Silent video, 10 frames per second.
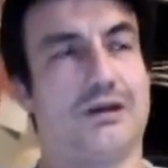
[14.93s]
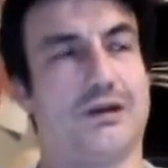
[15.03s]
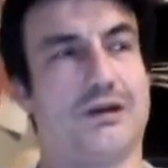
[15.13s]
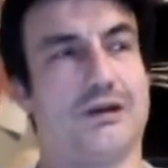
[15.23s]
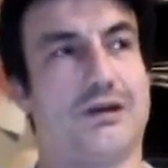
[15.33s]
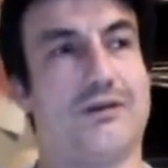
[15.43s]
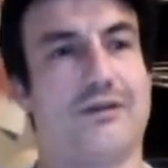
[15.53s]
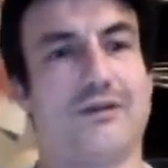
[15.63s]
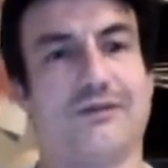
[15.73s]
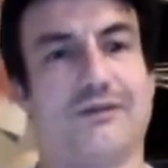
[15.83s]
other
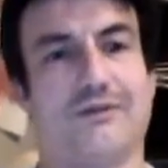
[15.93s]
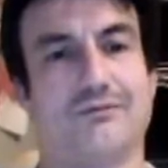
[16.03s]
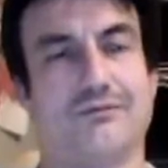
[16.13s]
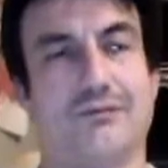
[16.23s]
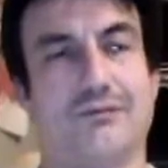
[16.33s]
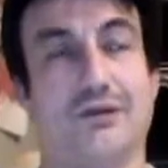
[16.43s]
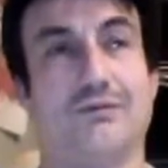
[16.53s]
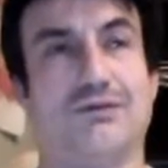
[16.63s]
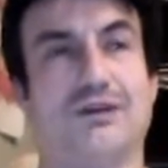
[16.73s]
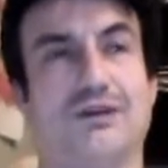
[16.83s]
things I found good
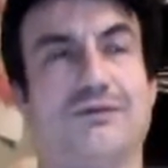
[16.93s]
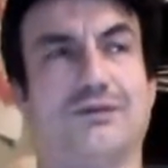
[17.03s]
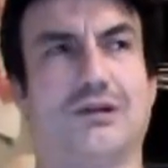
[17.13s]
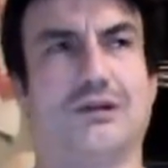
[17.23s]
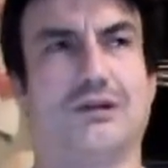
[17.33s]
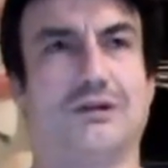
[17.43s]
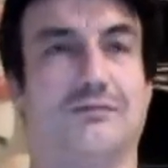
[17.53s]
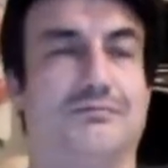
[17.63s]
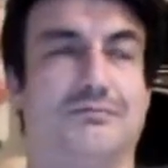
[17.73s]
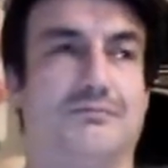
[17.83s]
with GF Strong.
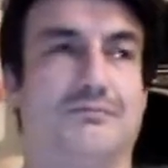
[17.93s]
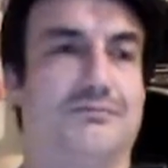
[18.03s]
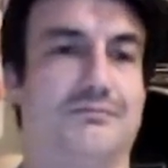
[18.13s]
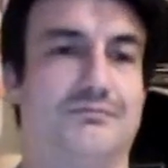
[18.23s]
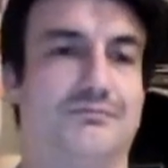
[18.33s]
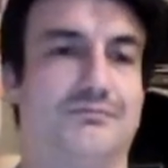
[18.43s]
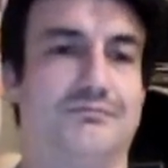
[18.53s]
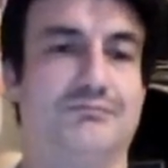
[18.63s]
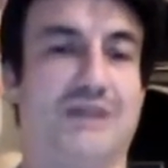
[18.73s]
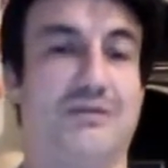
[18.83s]

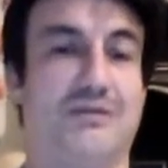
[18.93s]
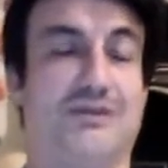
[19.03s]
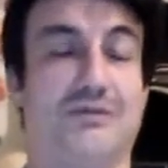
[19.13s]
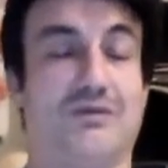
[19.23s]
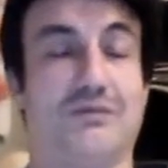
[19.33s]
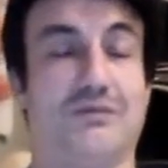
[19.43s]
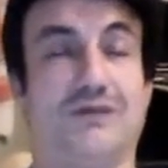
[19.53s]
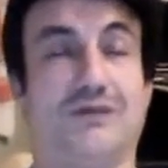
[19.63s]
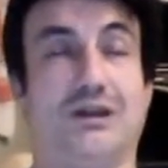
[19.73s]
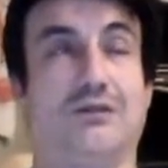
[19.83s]
Maybe this will be a repeat
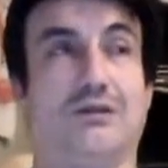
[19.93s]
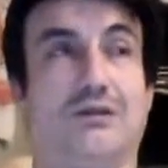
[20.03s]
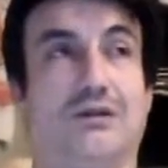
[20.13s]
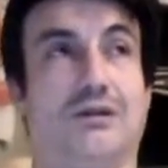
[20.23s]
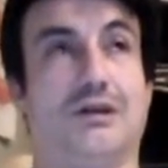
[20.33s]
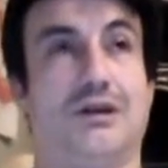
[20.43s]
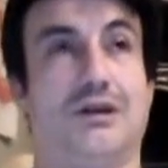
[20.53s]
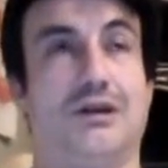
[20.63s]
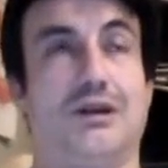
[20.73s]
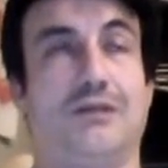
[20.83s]
video, or
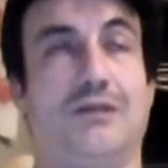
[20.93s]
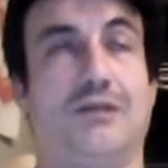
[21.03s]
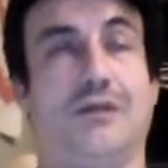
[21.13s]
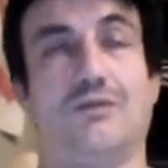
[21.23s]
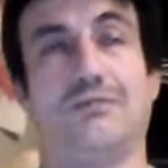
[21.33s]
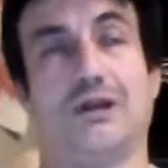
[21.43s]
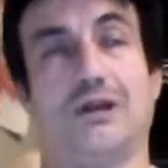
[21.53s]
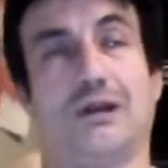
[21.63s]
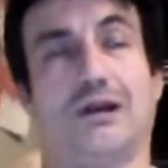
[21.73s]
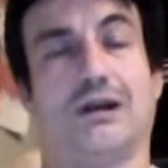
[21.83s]
maybe it won't be. I
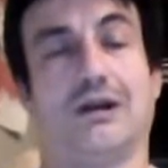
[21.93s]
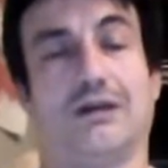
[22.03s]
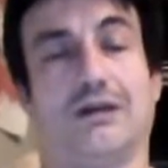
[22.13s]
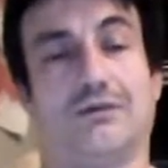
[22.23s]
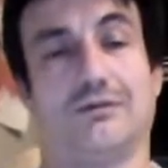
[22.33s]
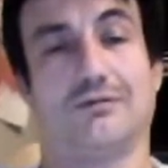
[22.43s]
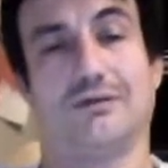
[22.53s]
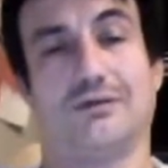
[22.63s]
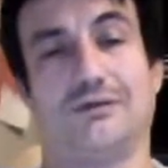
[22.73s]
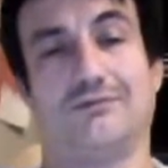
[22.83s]
don't know.
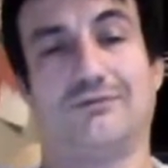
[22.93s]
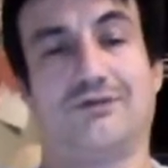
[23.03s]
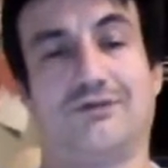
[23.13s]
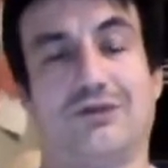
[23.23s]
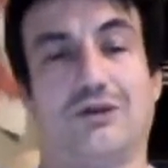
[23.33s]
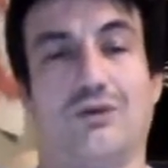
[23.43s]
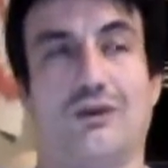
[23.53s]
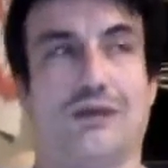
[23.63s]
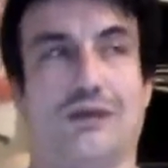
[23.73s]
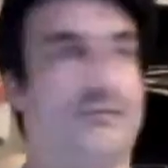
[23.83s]
I'm just going to go with
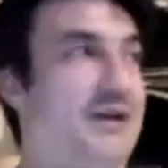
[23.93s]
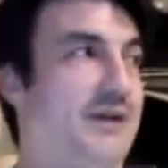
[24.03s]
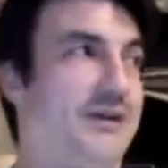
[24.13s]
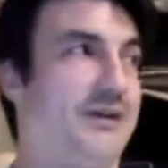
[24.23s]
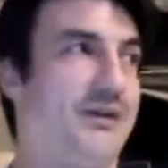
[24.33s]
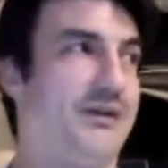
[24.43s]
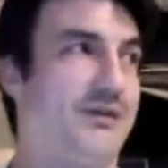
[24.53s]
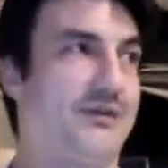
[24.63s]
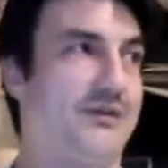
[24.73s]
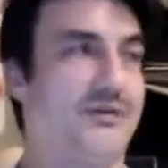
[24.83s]
it. I'm kind of into
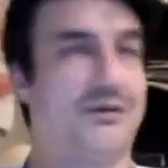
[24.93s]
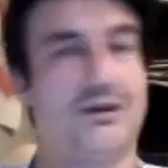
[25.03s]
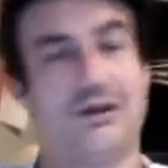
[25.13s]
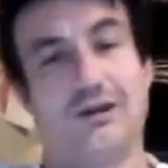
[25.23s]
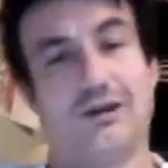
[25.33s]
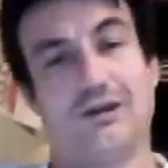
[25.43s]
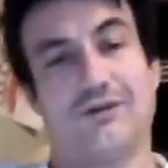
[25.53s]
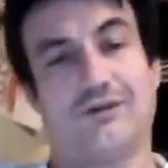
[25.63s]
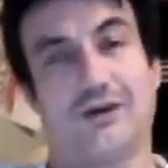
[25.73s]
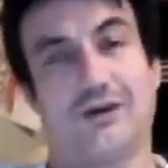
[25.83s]
this
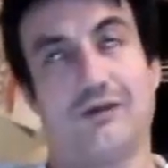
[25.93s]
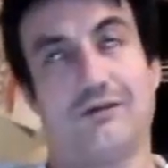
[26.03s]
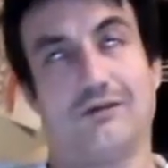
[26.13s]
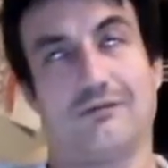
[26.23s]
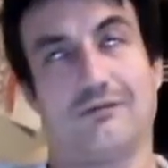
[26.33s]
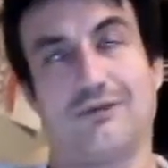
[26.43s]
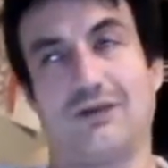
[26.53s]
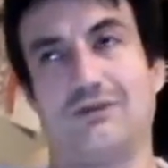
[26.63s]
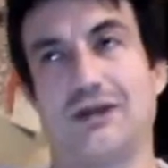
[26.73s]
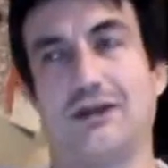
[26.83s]
scenario. Just
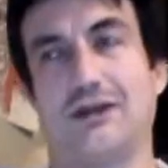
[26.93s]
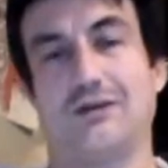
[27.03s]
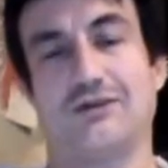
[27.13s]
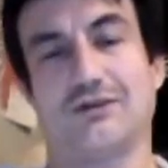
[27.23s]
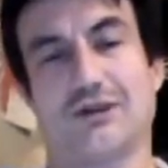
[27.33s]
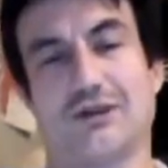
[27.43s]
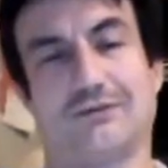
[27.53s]
keep chatting your ears off.